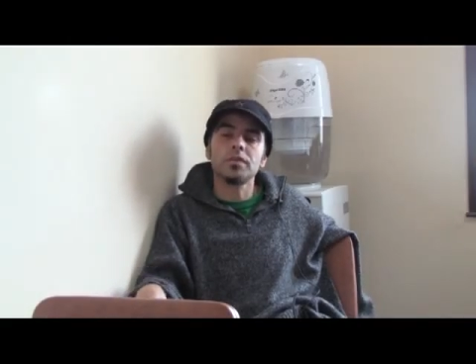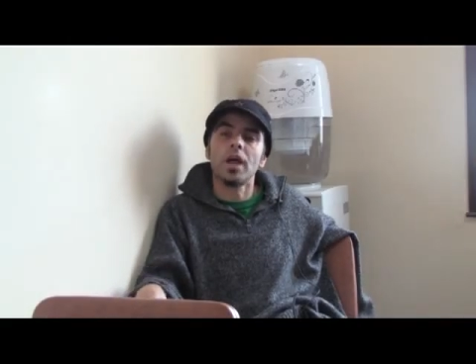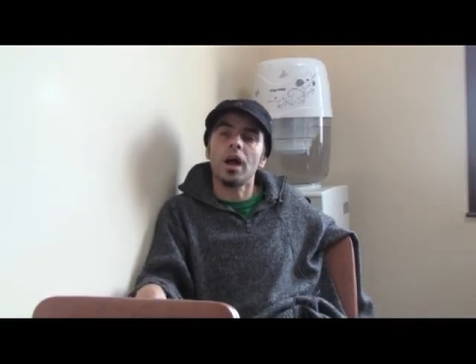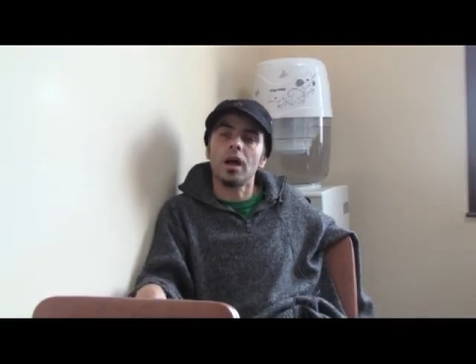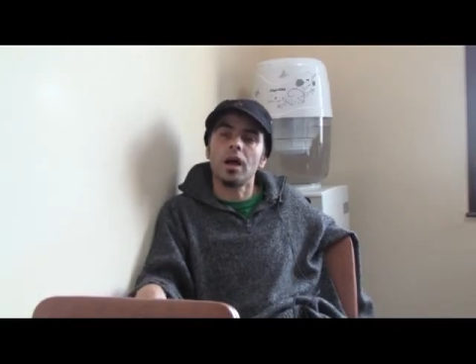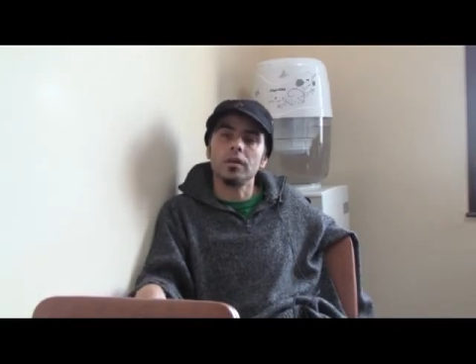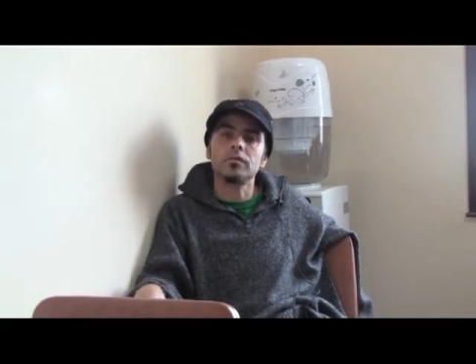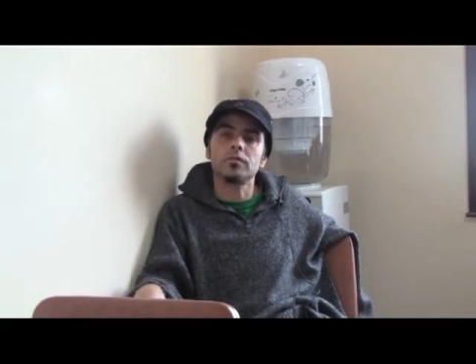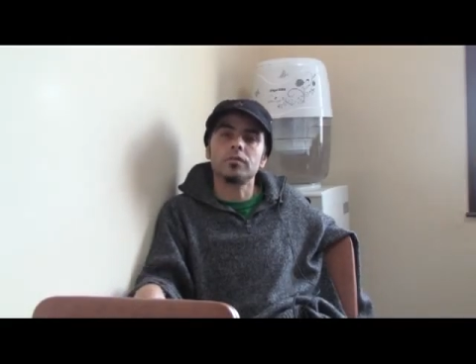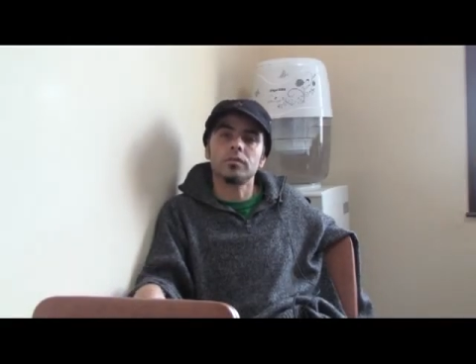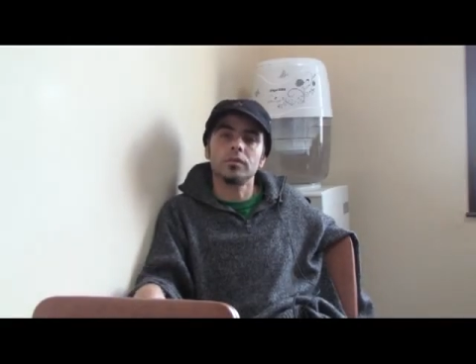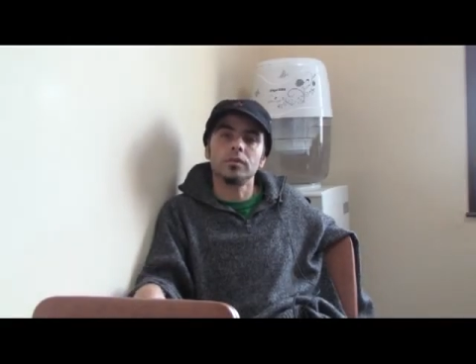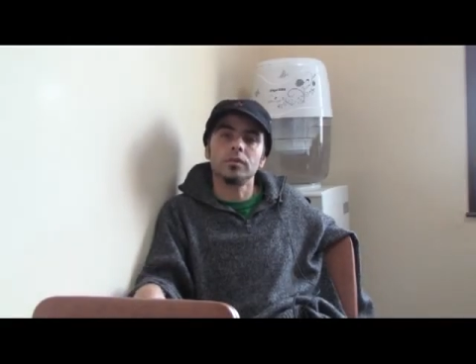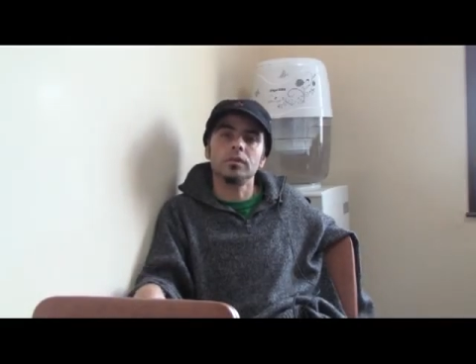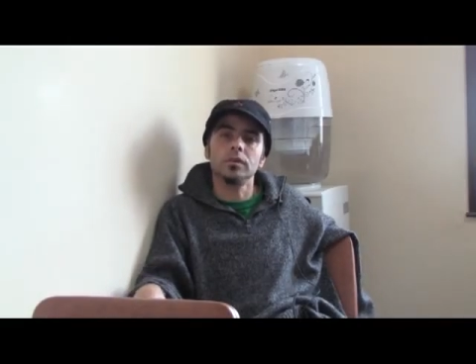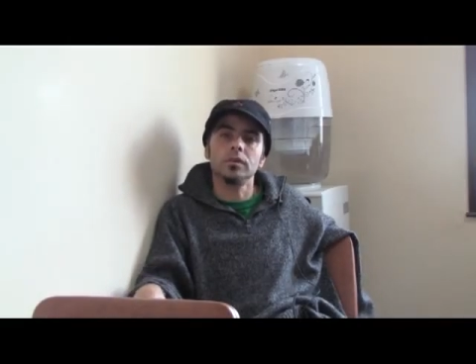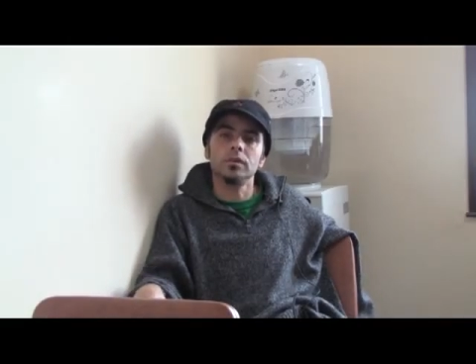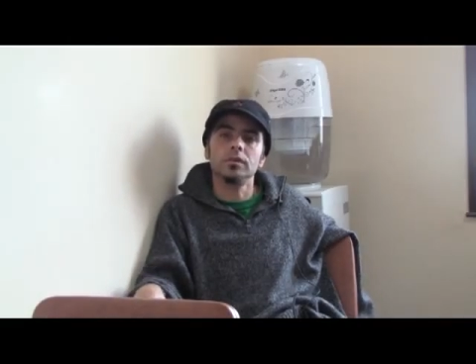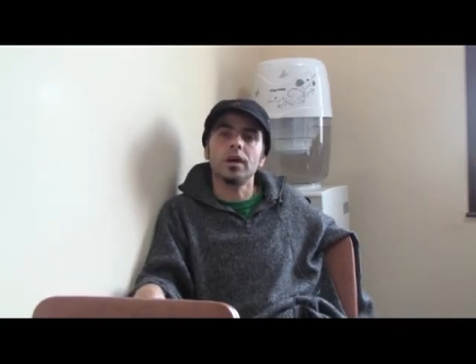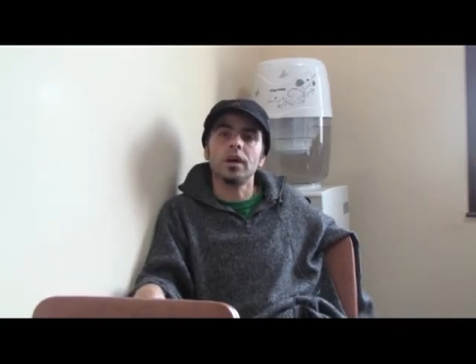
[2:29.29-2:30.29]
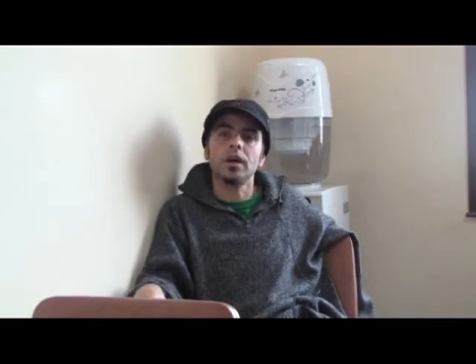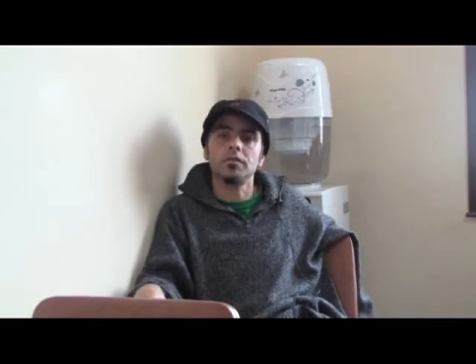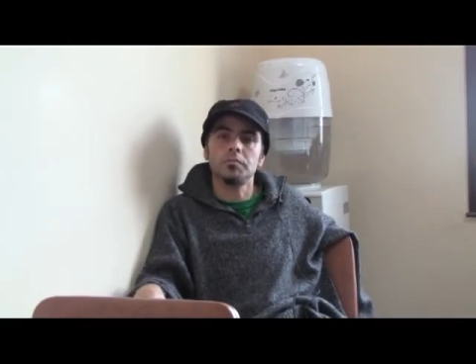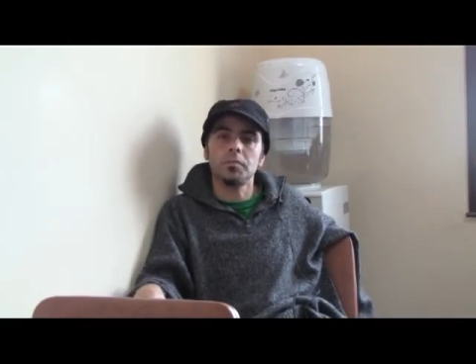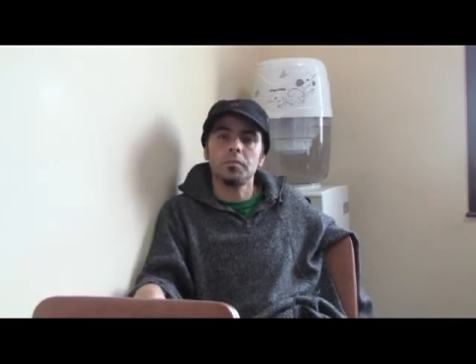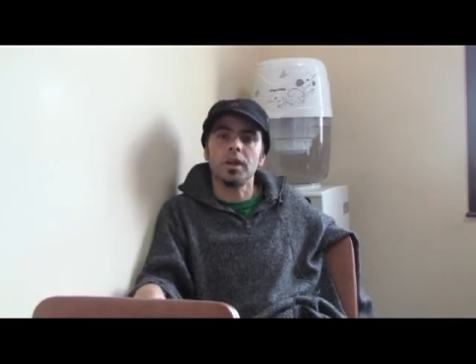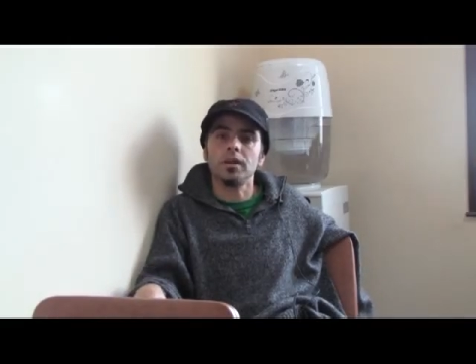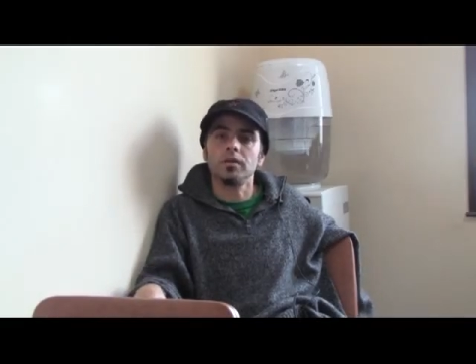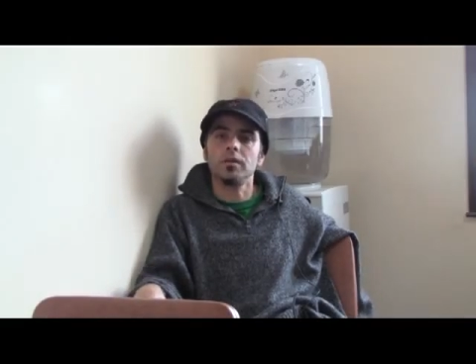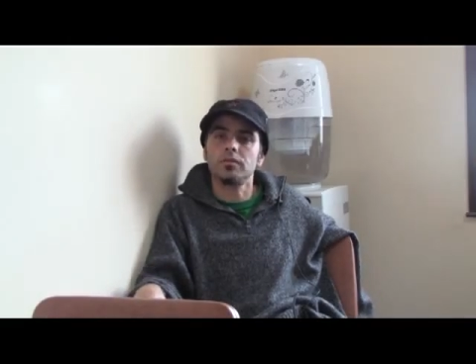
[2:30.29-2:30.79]
nice,
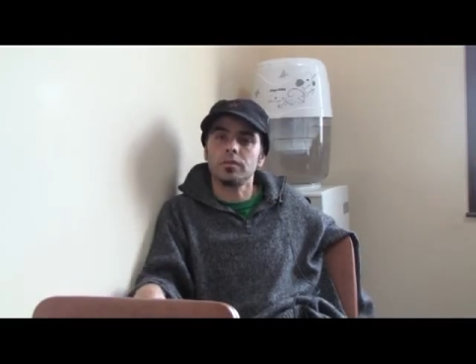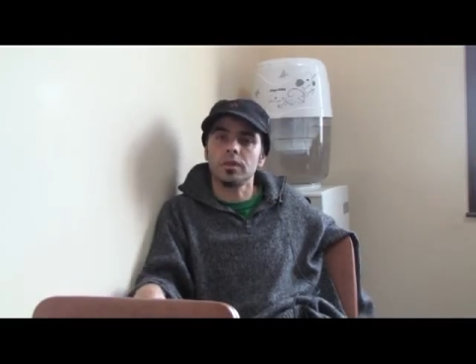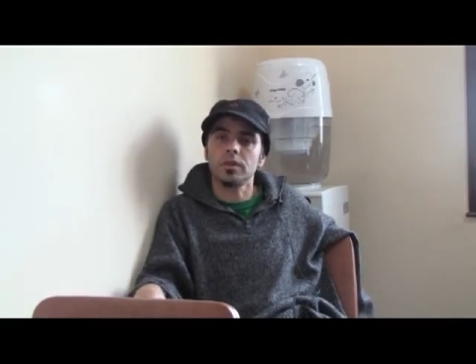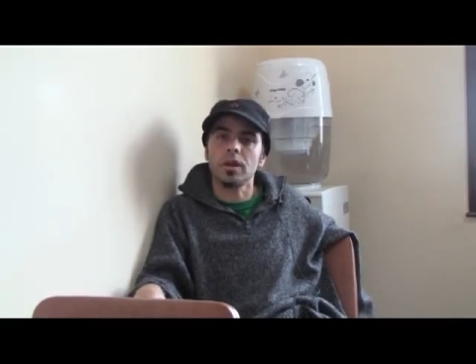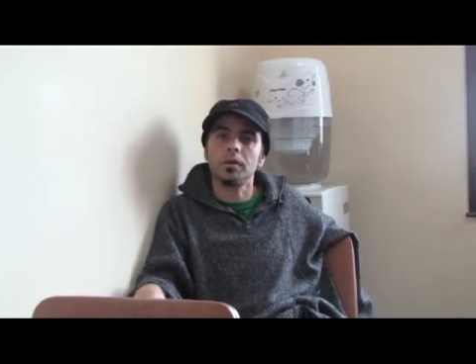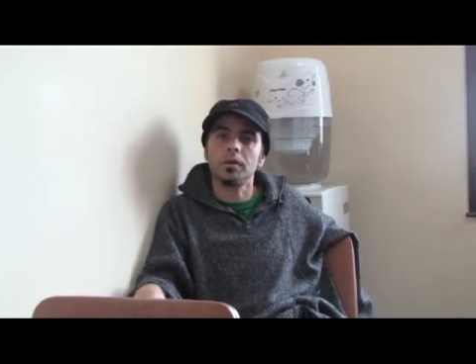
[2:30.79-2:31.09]
nice place.